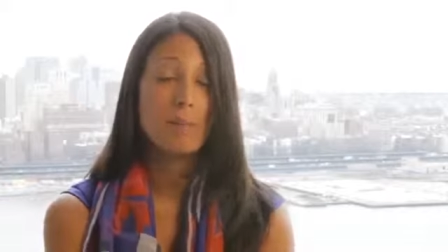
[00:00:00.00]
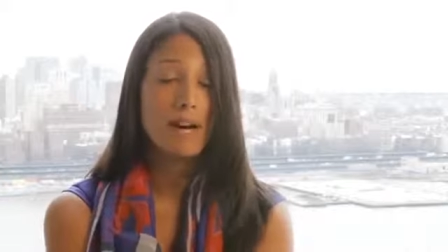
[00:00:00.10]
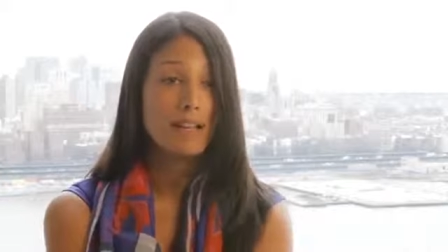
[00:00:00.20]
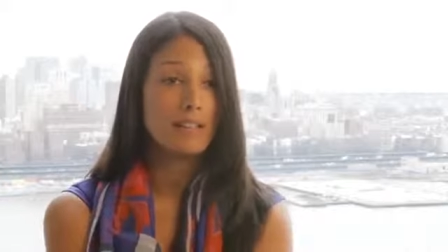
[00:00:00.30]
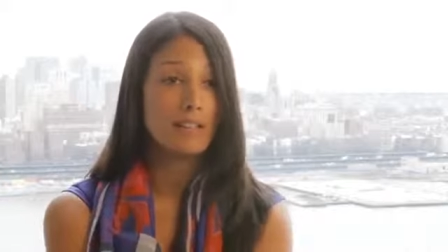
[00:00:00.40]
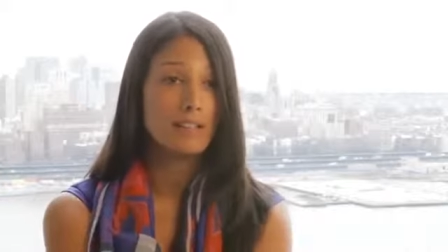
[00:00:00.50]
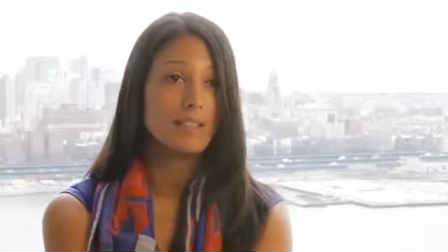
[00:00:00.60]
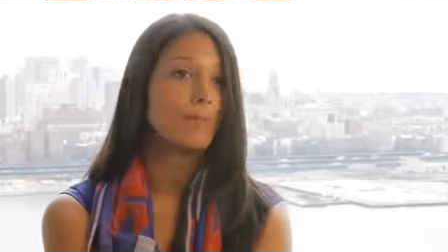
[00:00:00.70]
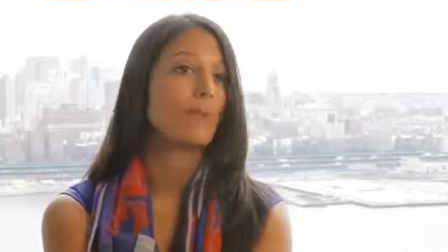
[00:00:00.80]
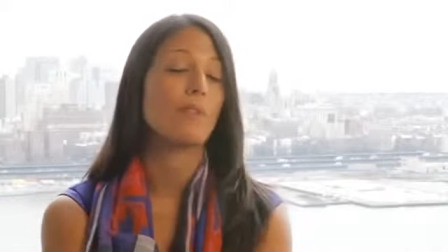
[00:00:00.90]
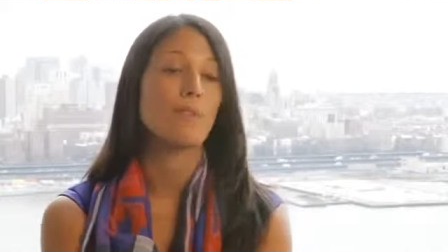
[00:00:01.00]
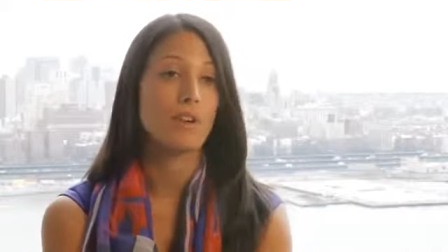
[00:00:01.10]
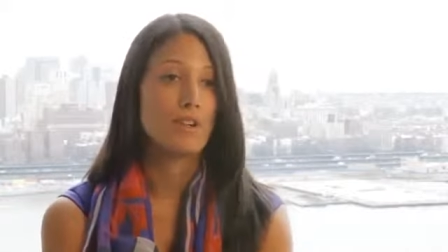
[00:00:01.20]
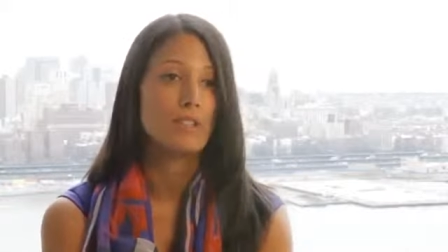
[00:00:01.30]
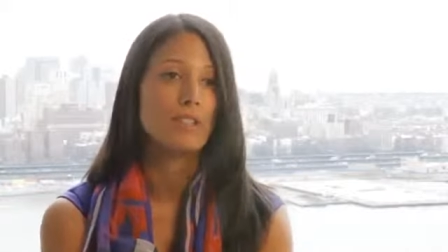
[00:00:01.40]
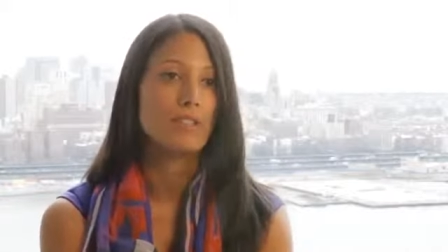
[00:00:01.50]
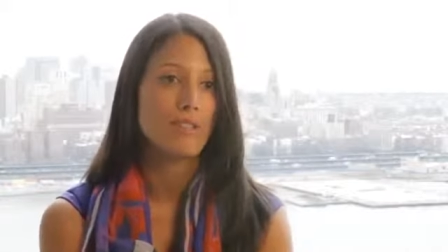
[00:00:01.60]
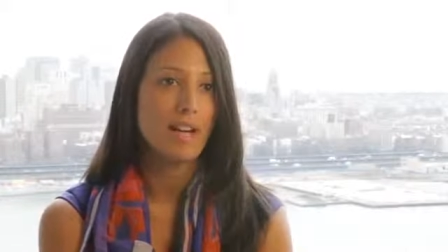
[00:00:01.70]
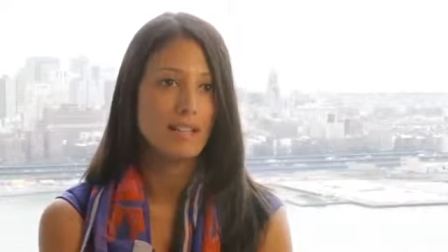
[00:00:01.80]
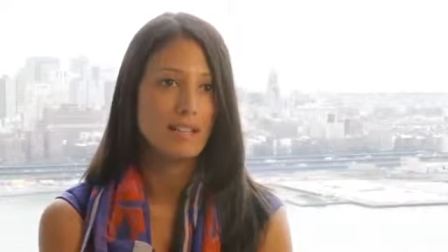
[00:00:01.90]
piloted some of the first
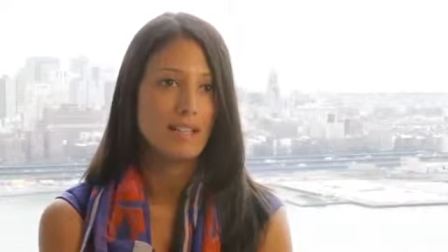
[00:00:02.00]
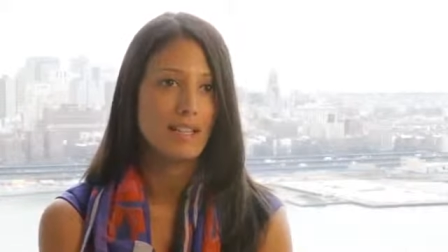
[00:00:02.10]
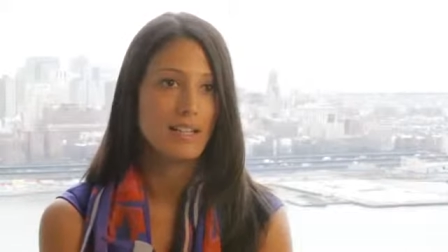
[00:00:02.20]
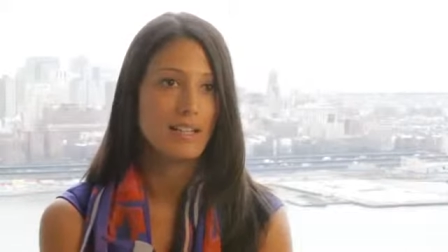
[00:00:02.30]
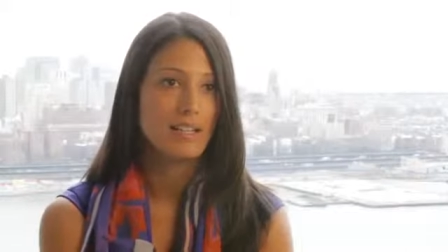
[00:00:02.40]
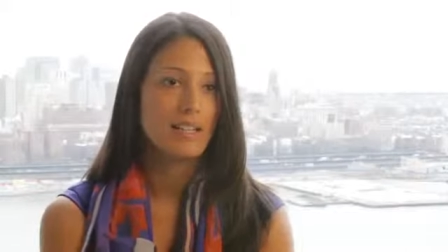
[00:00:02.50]
Lavazza